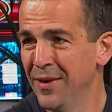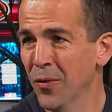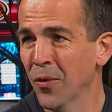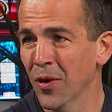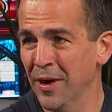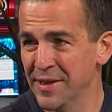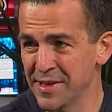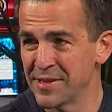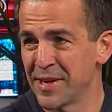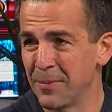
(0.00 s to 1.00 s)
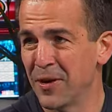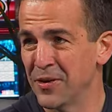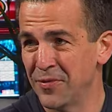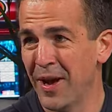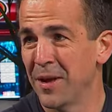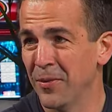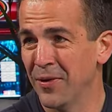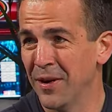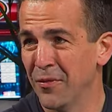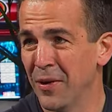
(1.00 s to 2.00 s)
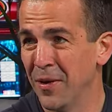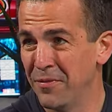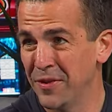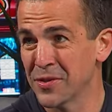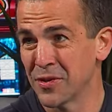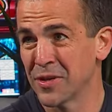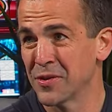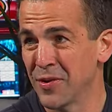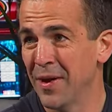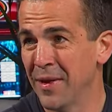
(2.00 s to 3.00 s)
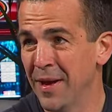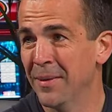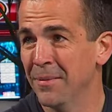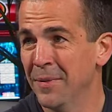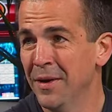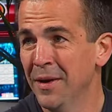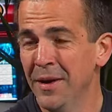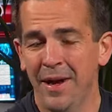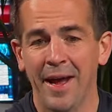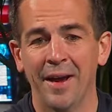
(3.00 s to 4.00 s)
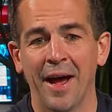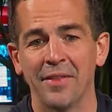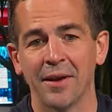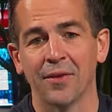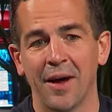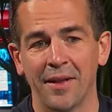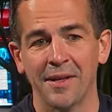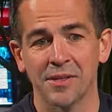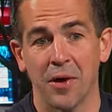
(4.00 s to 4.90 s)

Or is this type of coach valuable enough where I want to fit the structure around him? And I think a lot of these